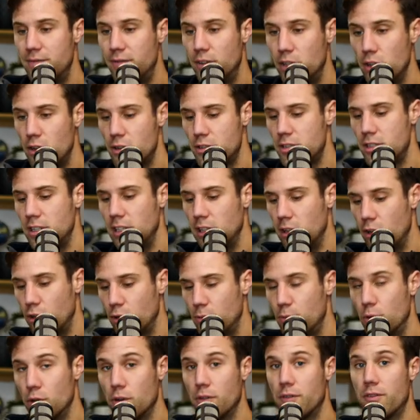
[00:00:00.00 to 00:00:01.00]
velocity
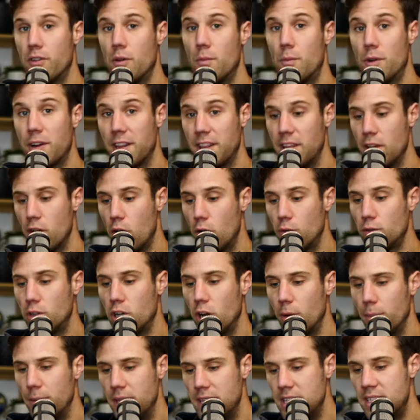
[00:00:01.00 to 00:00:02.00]
logbook from one of the old
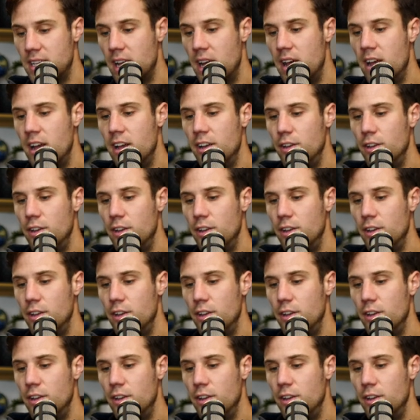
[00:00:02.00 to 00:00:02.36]
copies,